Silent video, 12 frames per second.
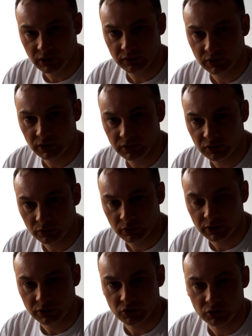David
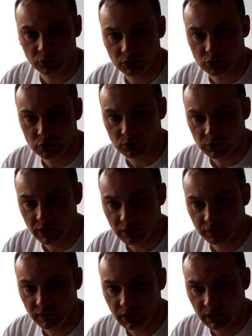Little at the Scottish Youth
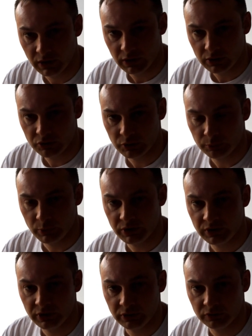FA
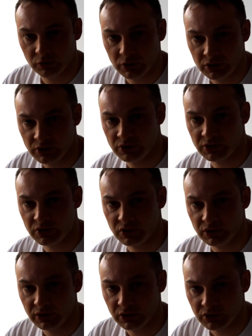submitted invoices
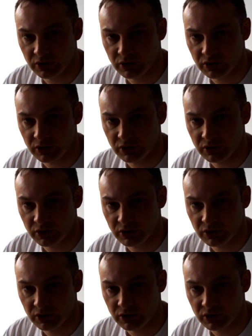exceeding